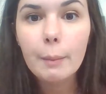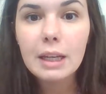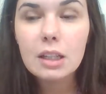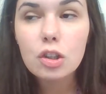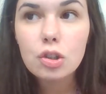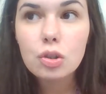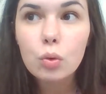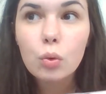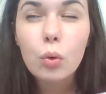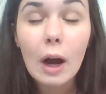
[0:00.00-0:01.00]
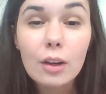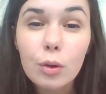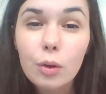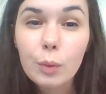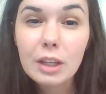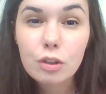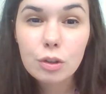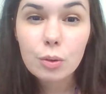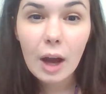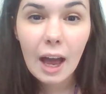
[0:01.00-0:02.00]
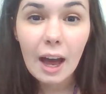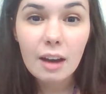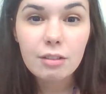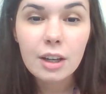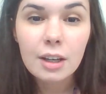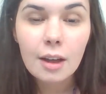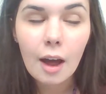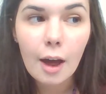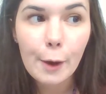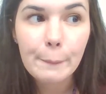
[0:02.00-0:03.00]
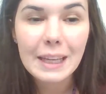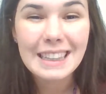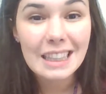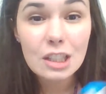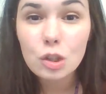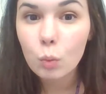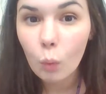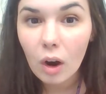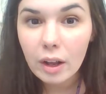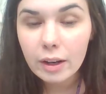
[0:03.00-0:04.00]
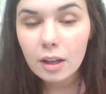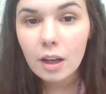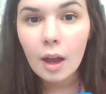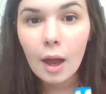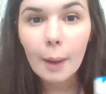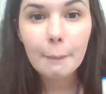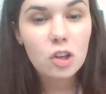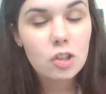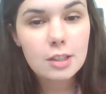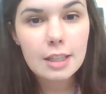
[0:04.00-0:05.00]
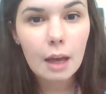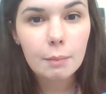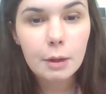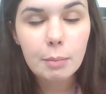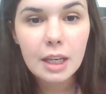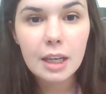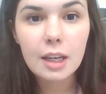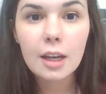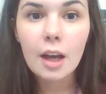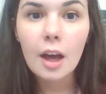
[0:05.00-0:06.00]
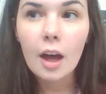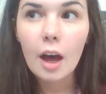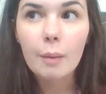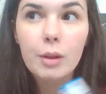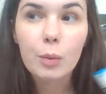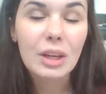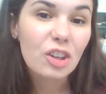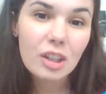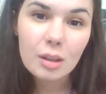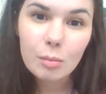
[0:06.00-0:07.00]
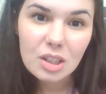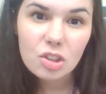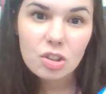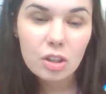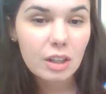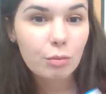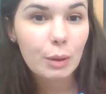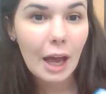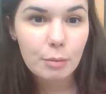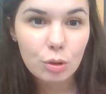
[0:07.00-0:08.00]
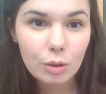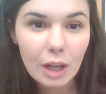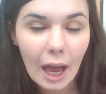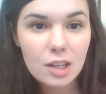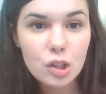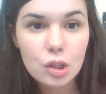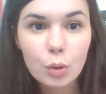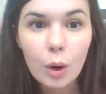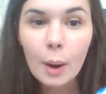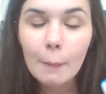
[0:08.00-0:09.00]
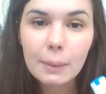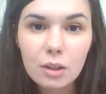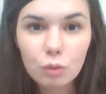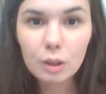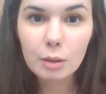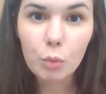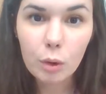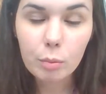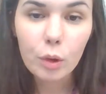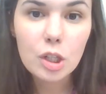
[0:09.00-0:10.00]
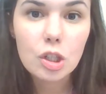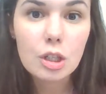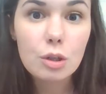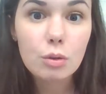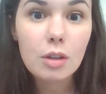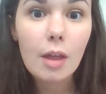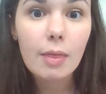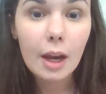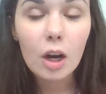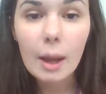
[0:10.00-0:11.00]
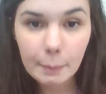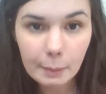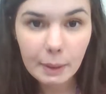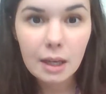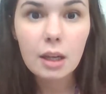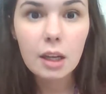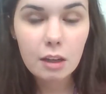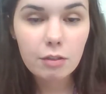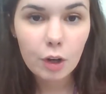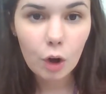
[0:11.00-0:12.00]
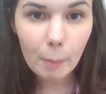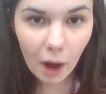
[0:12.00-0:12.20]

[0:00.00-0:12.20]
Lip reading: In the school, I know that we do have at least one emergency EpiPen that we could administer if we absolutely had to, but it's really more important to use their EpiPen if at all